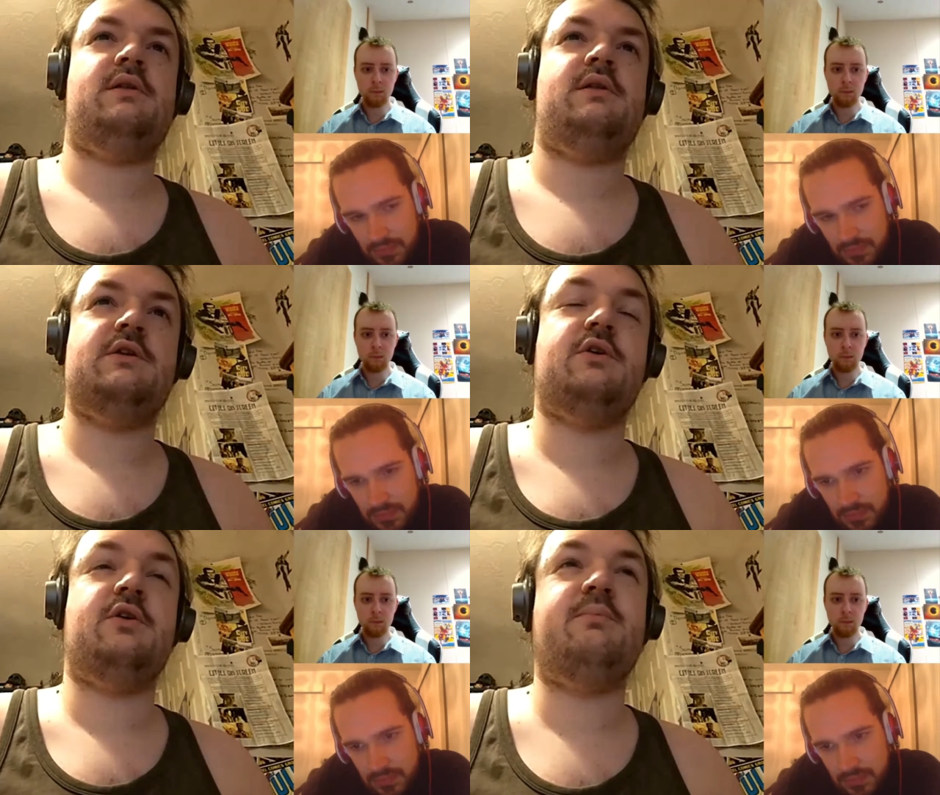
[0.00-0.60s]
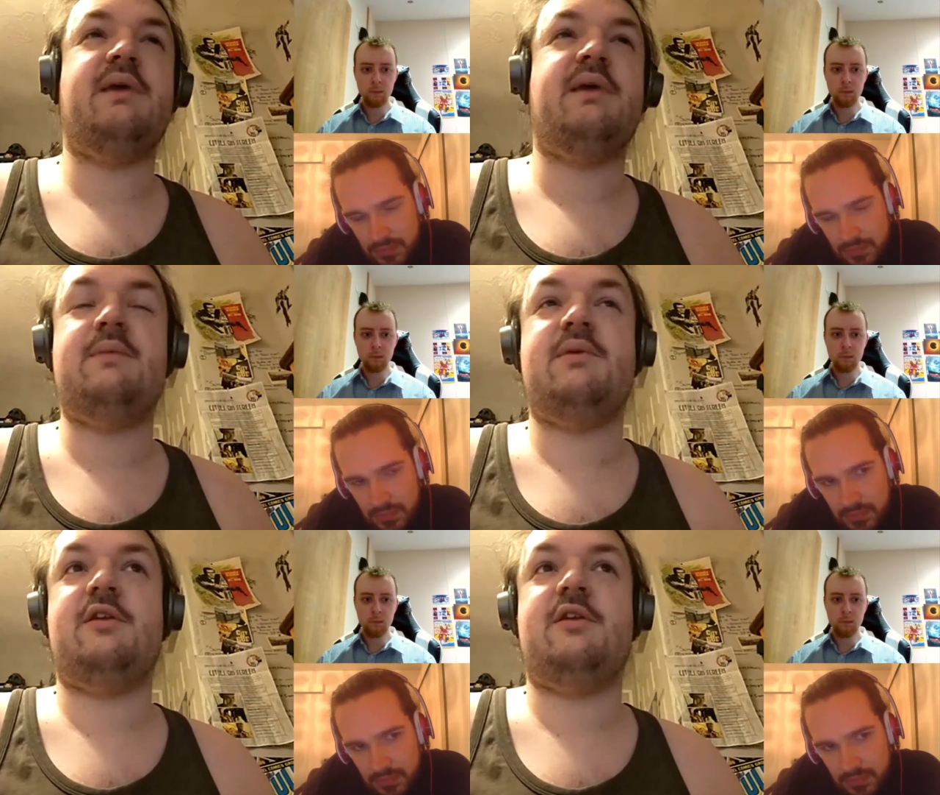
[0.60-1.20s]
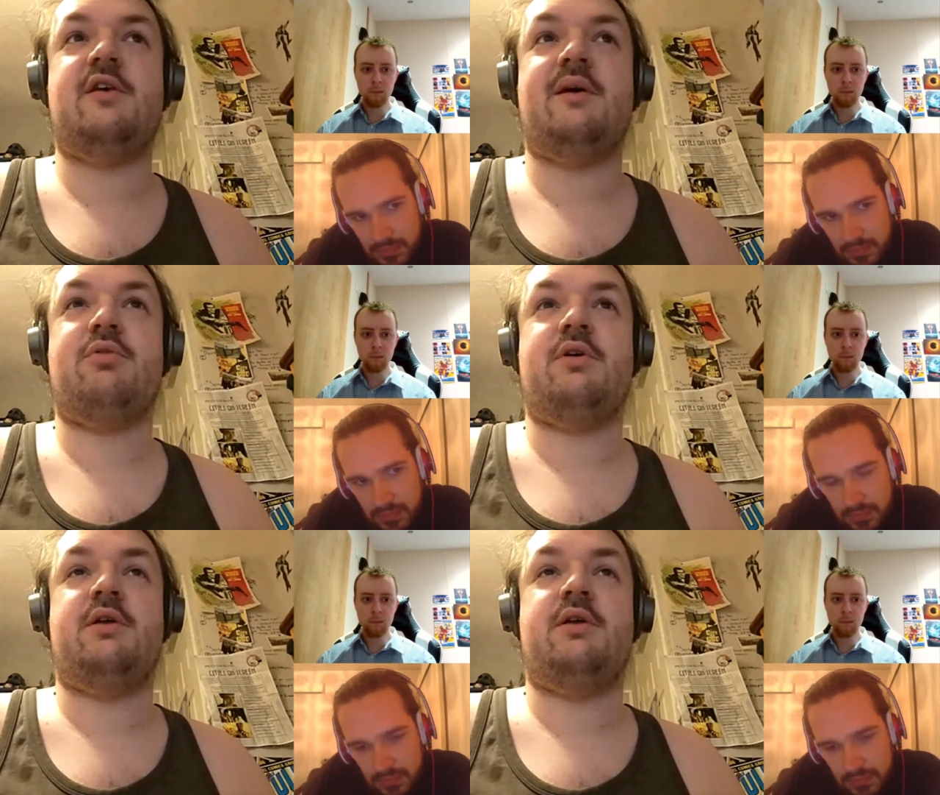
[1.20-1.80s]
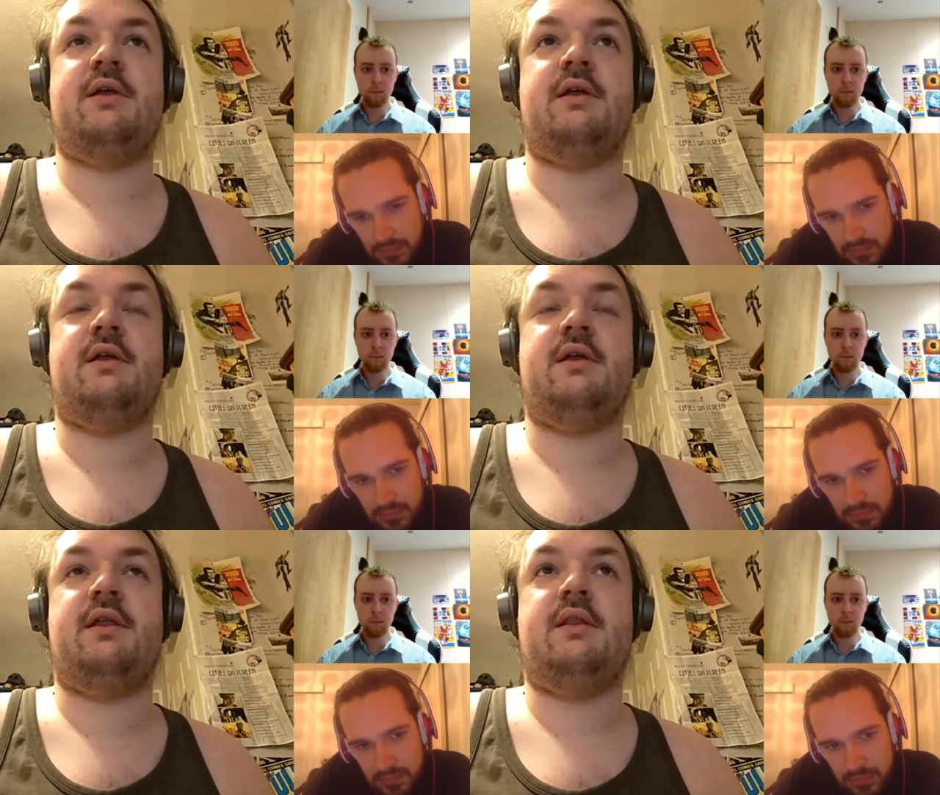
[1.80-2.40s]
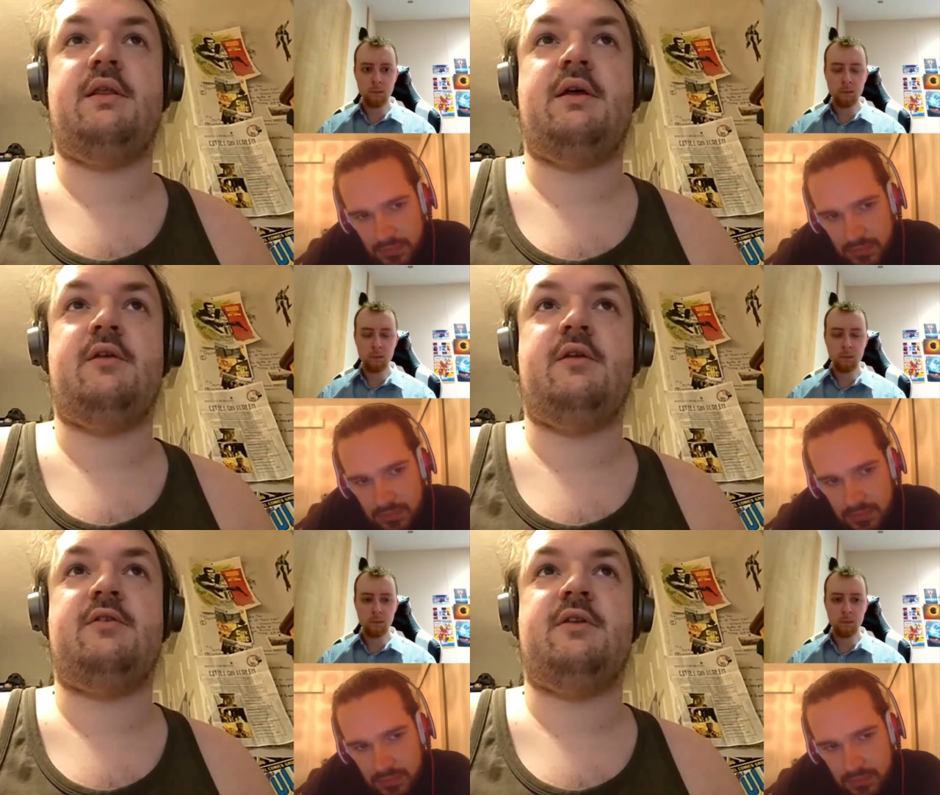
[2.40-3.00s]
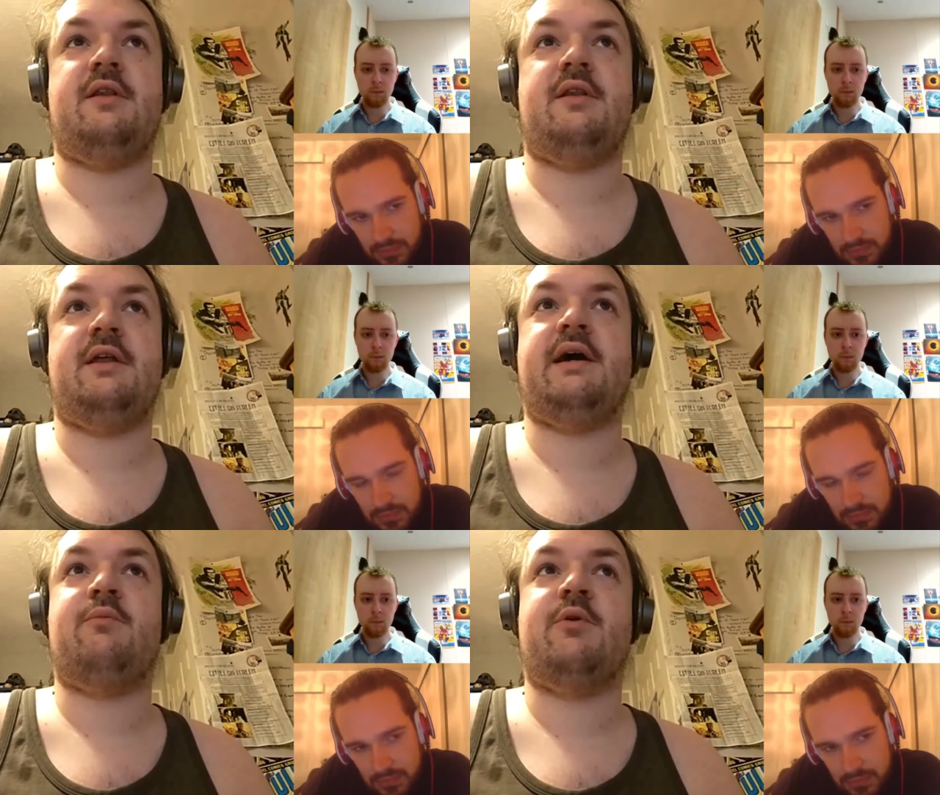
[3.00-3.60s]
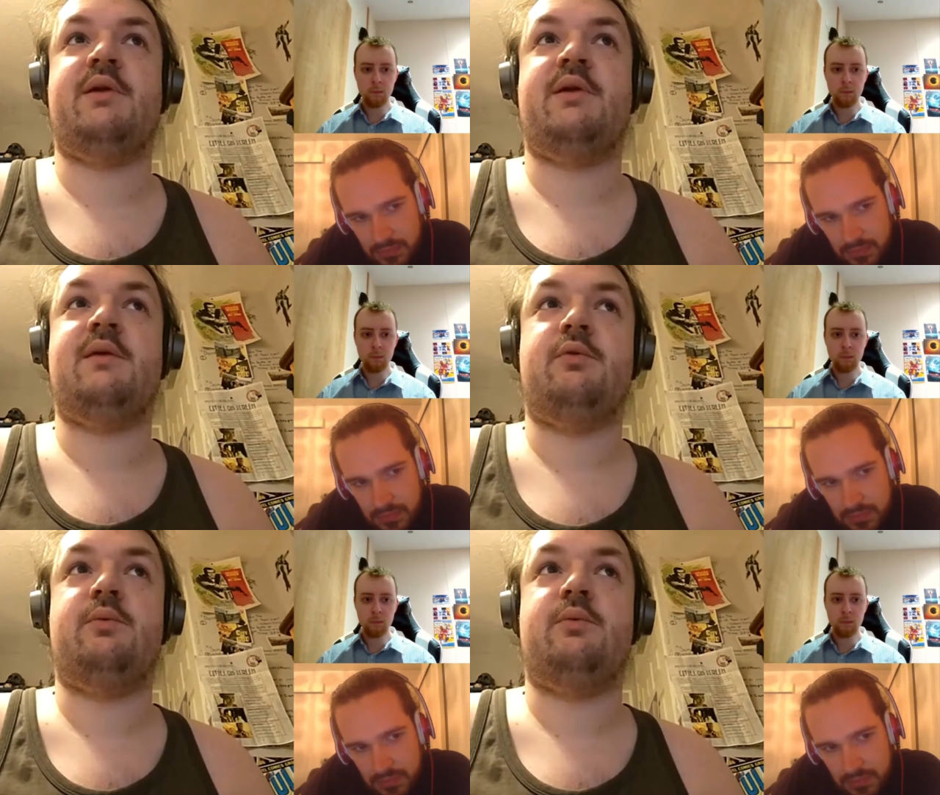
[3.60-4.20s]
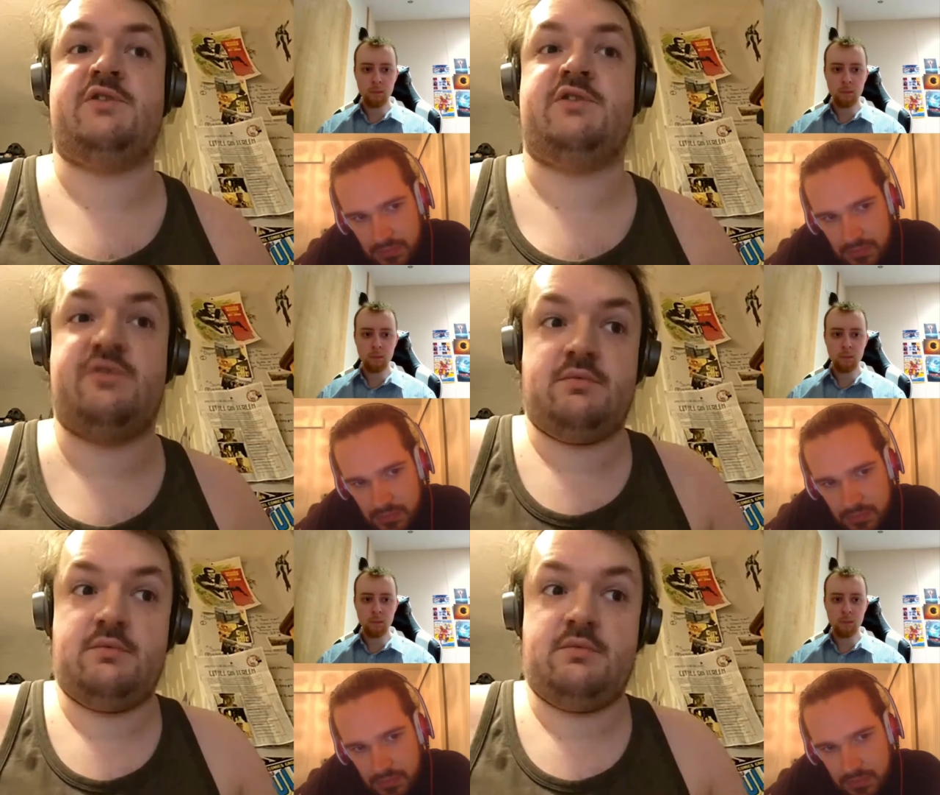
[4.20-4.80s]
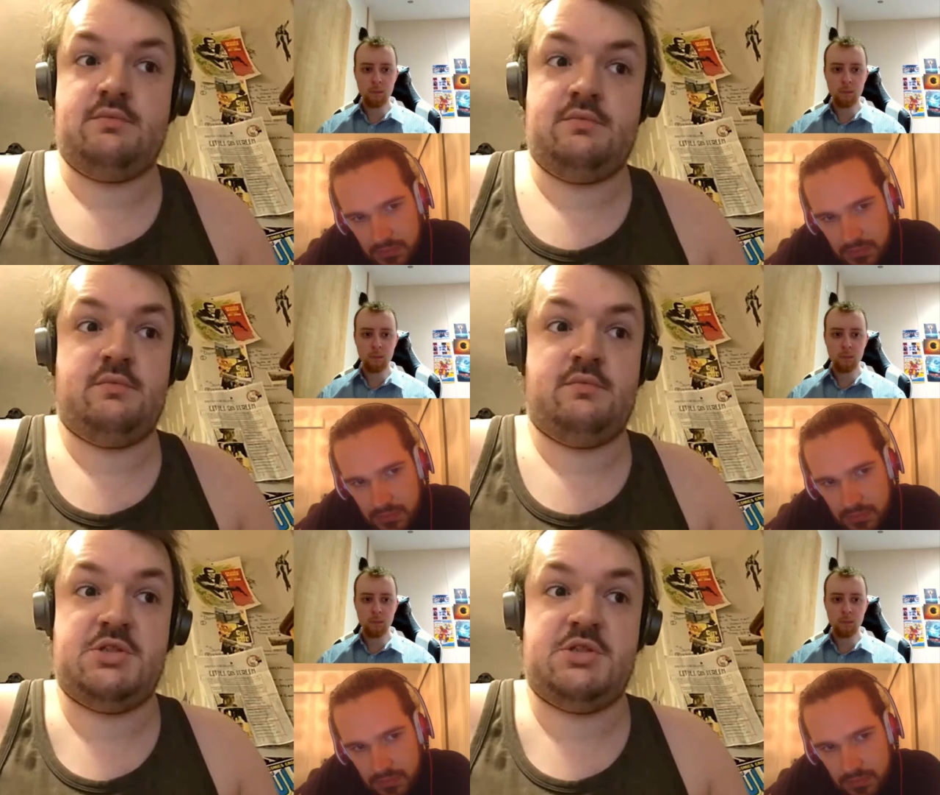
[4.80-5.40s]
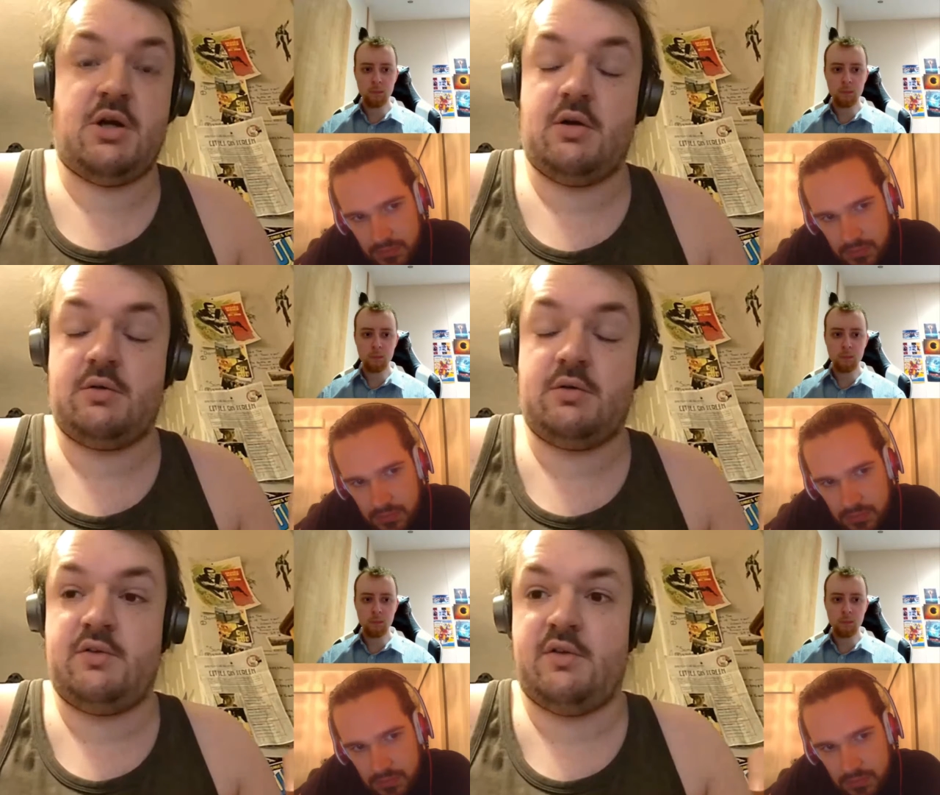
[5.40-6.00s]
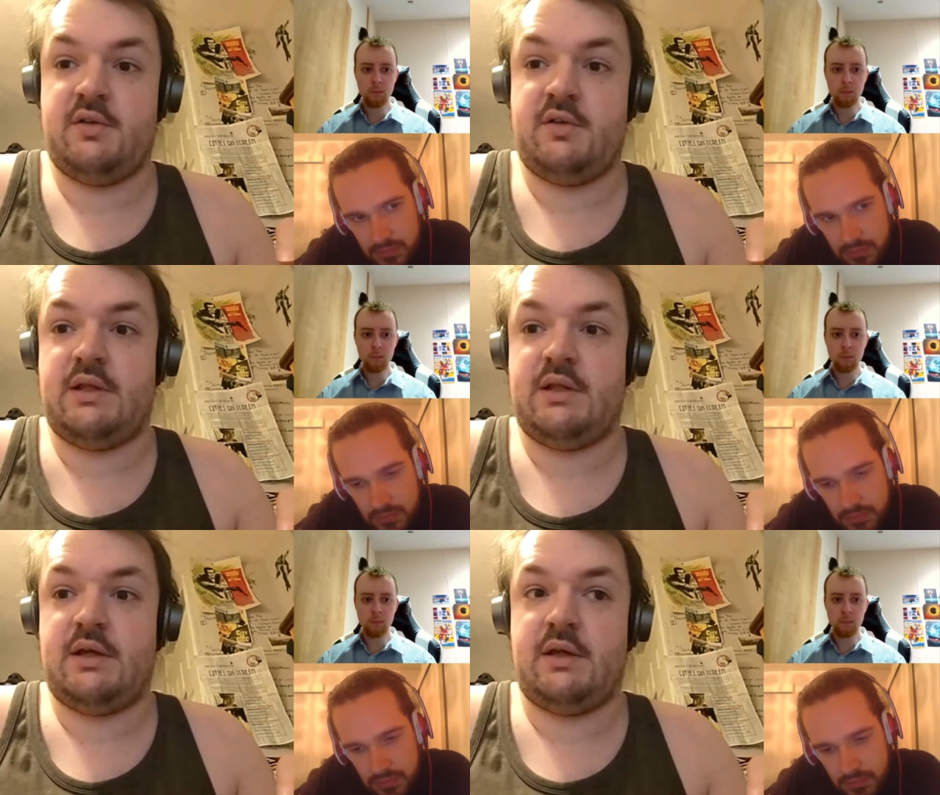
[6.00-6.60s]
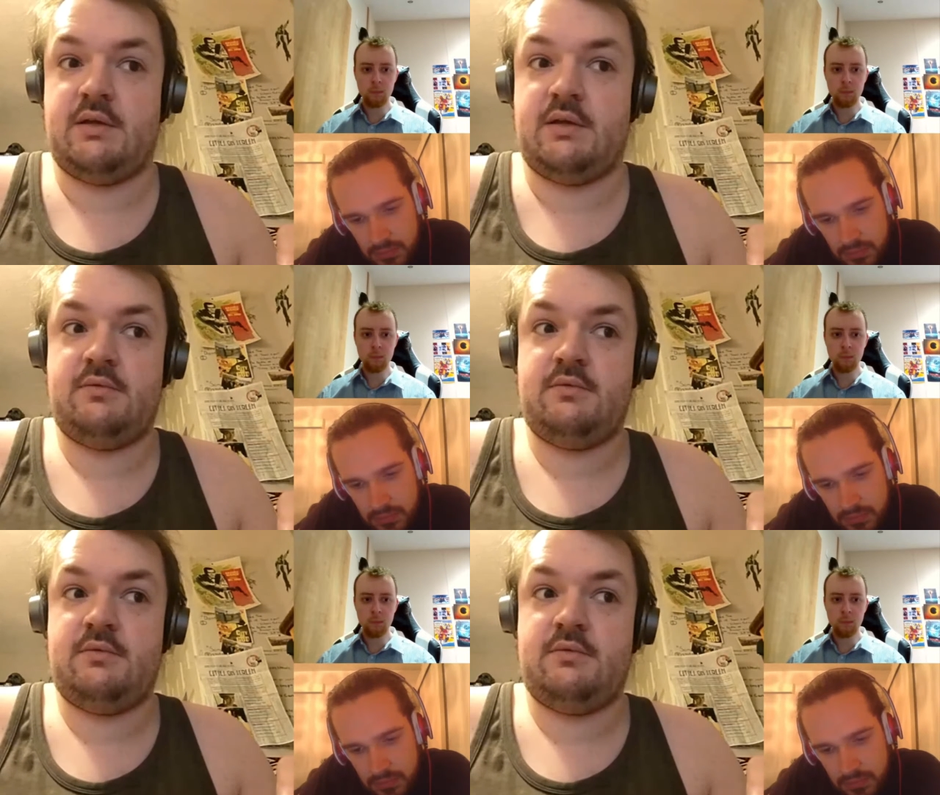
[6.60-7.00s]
Speaker 1: you could maybe interpret it as like the camera people were just shocked, and they were like,